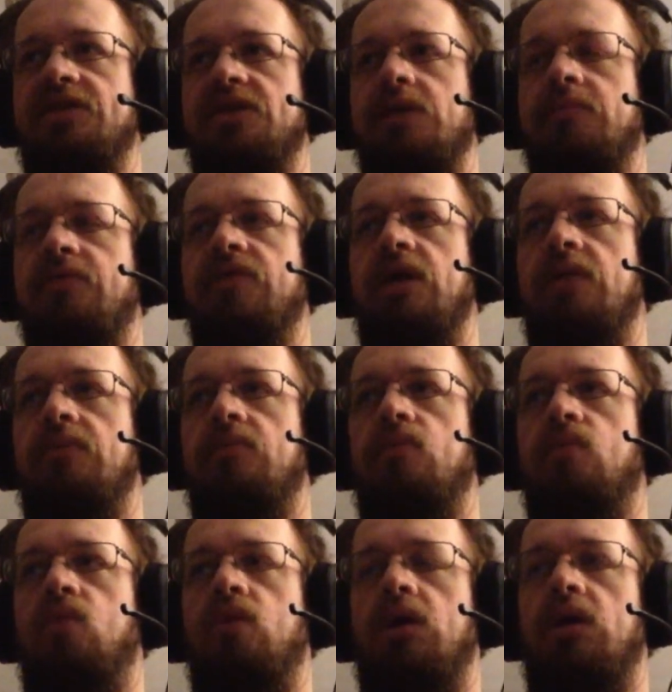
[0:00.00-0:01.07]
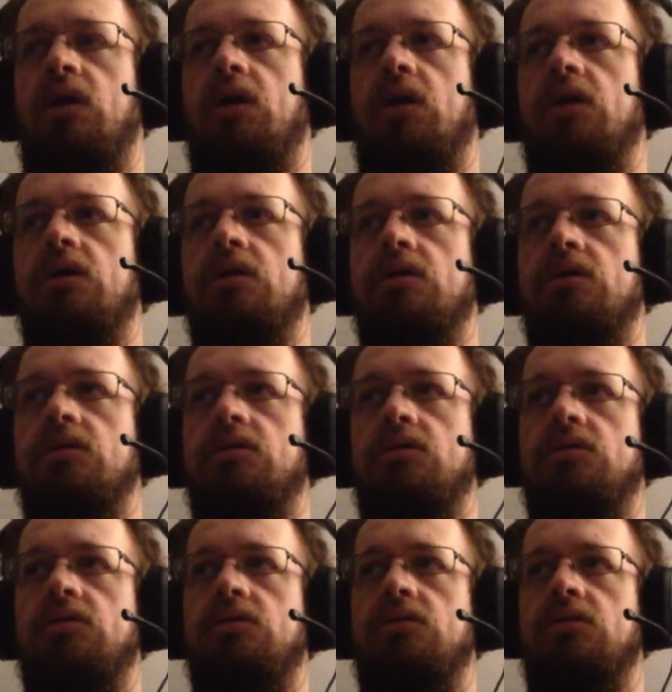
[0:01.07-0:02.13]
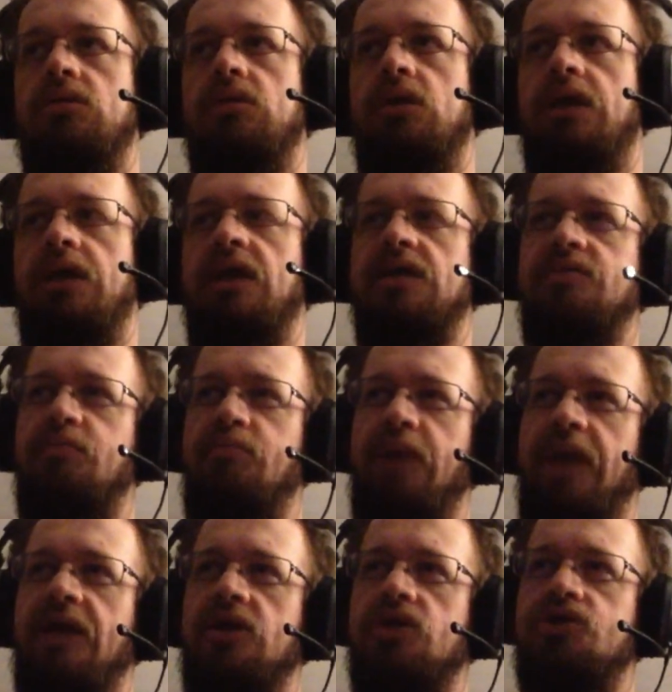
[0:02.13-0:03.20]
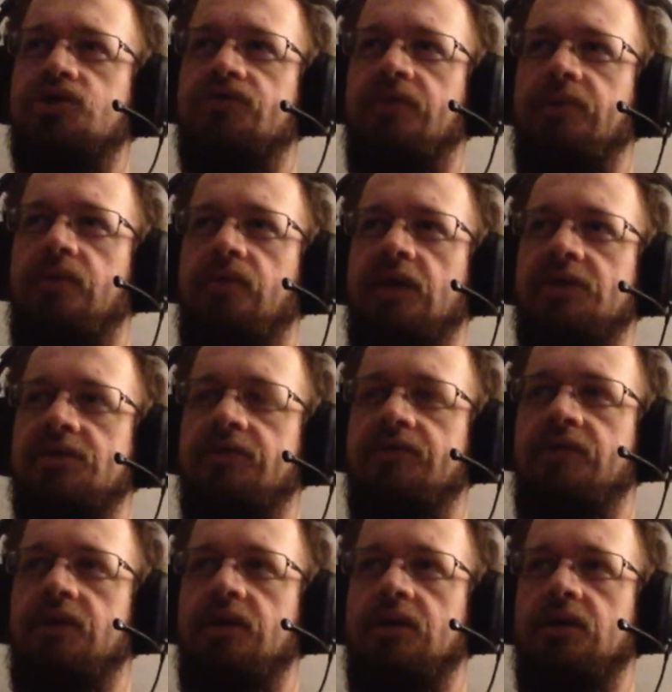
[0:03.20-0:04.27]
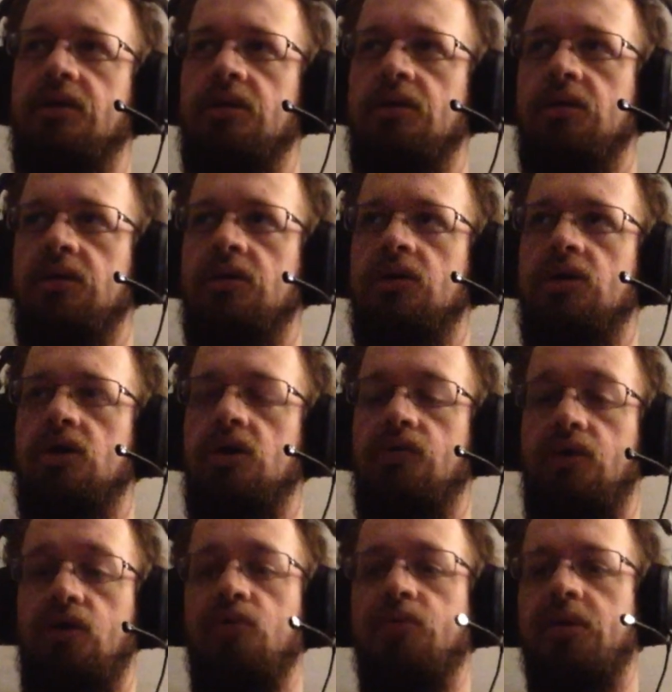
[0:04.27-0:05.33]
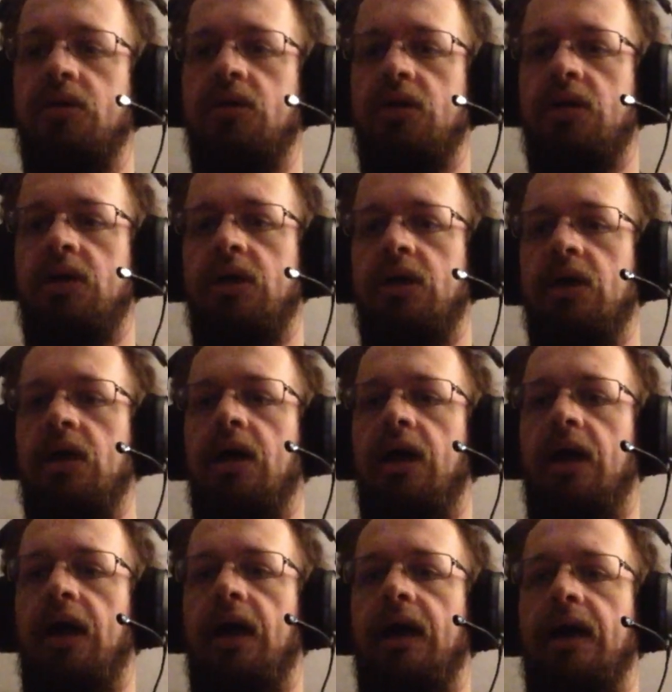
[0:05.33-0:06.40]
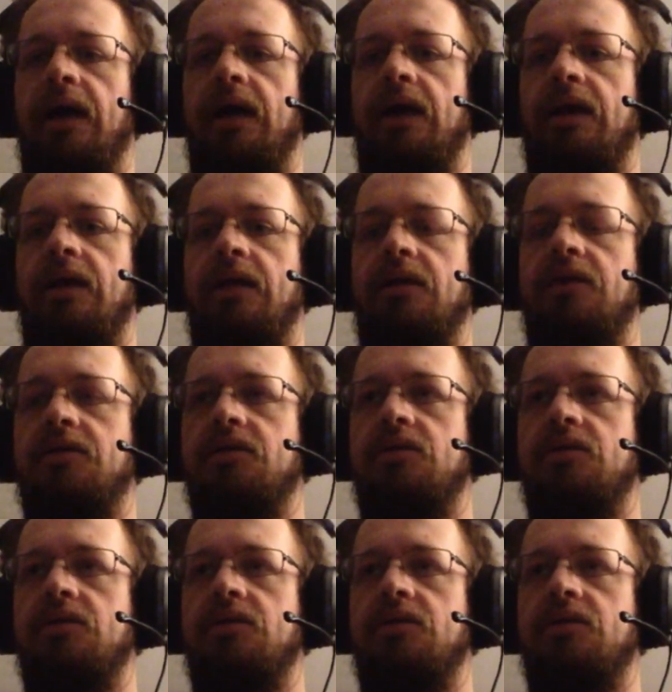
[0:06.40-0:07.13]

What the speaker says: some of them were, I guess, banished from the rest of the group, and